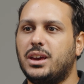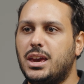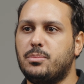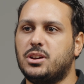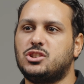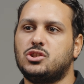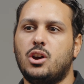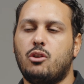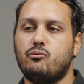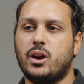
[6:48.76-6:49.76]
image
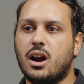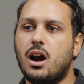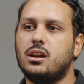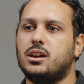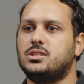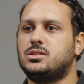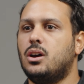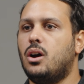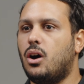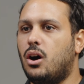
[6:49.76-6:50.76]
regardless
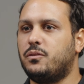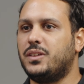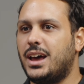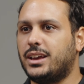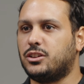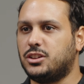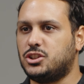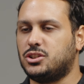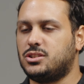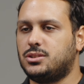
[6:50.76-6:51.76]
of the light conditions.